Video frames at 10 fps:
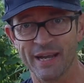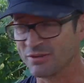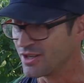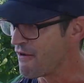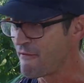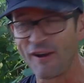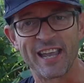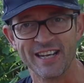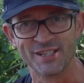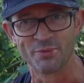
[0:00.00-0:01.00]
It was like
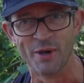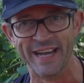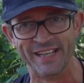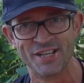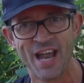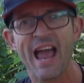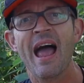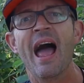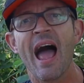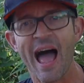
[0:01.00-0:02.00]
flicking a switch
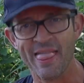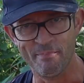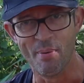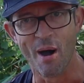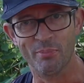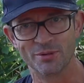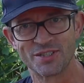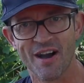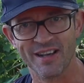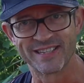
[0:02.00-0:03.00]
and the barbel
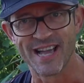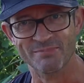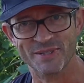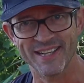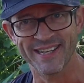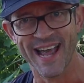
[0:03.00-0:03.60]
started to come to the